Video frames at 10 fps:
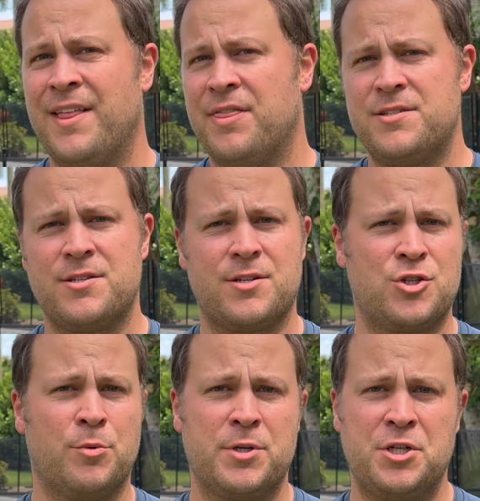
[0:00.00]
This is a
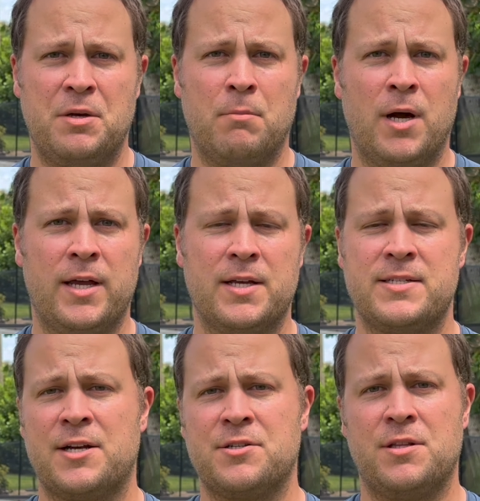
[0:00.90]
super cheap mic. It's
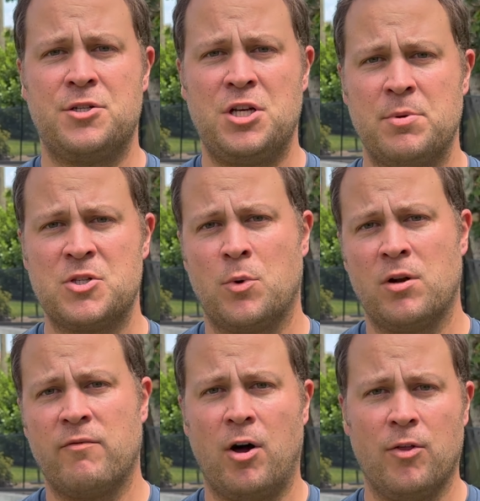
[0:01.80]
actually the cheapest one
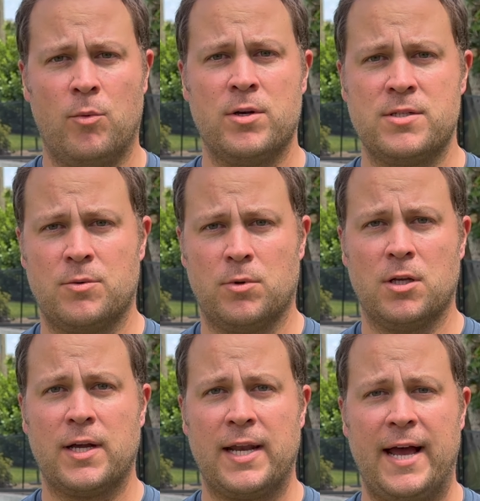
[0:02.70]
of all the ones that we're
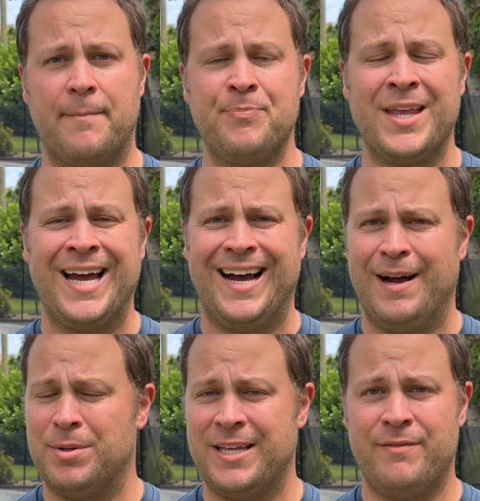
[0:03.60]
looking at.
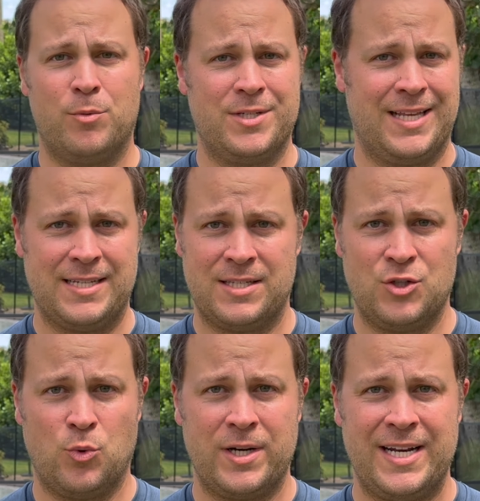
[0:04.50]
I believe it was less than
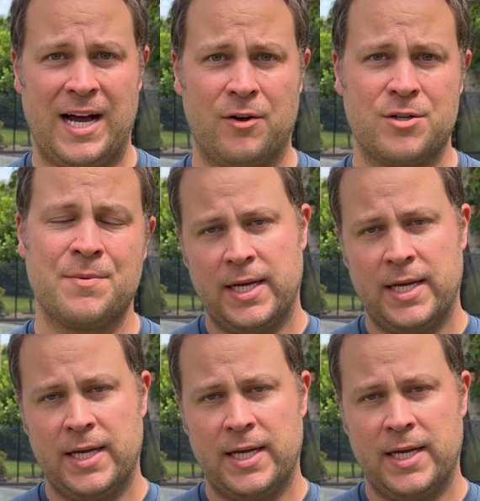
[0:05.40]
$20.